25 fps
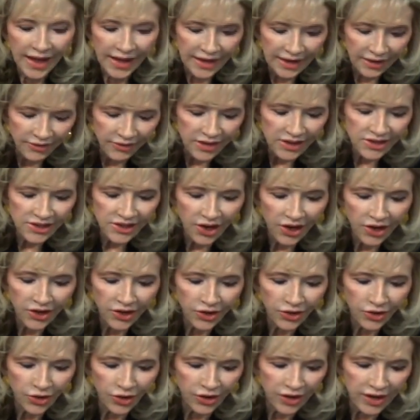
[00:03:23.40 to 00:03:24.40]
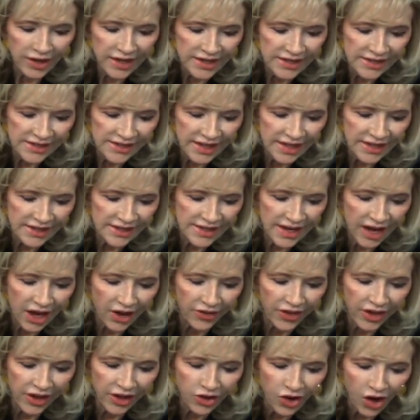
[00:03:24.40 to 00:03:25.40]
And in this article, he says
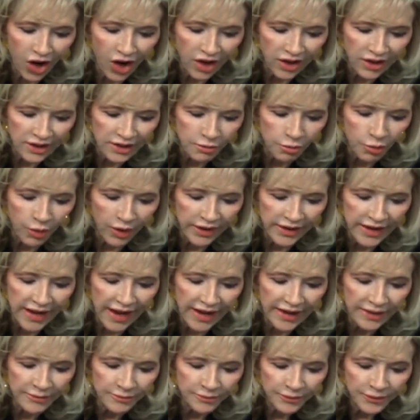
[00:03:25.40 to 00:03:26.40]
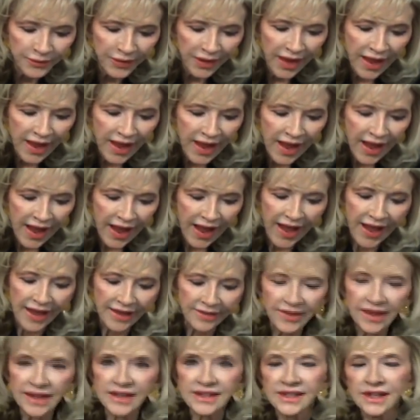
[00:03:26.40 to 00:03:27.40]
how they called him one night,
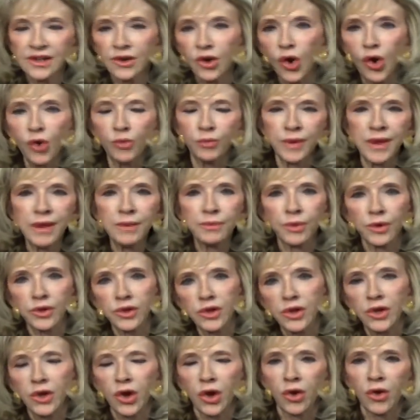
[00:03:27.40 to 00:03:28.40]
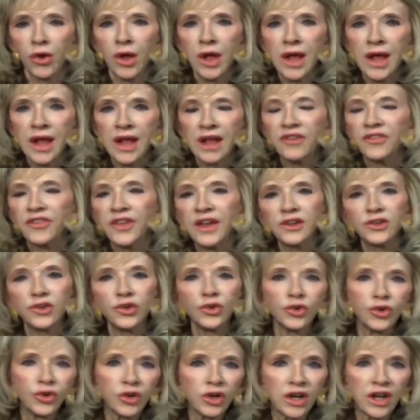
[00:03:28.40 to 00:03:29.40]
and they said, oh, people, you know, if they
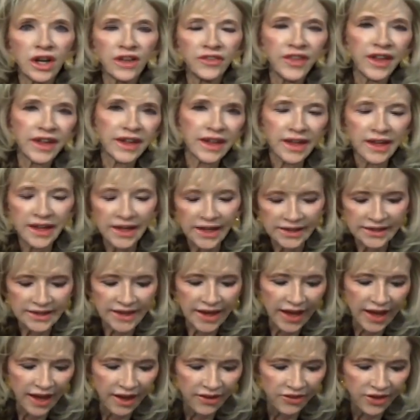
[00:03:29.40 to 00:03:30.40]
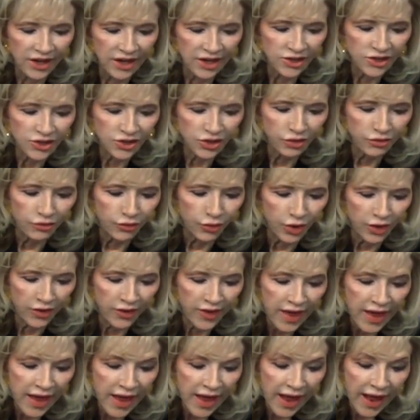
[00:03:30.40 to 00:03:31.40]
do good, they can get to heaven and so
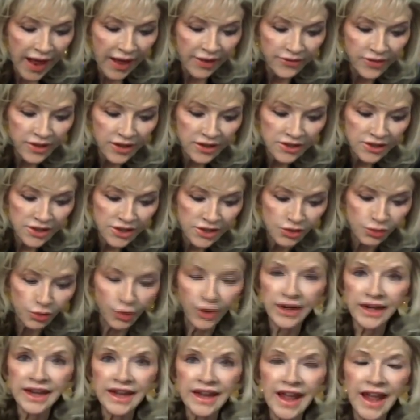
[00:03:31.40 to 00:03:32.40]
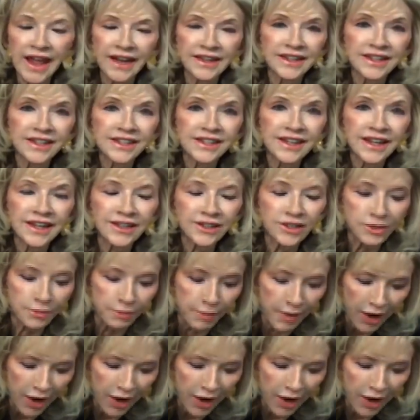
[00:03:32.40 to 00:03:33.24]
forth. And this is what he had to say to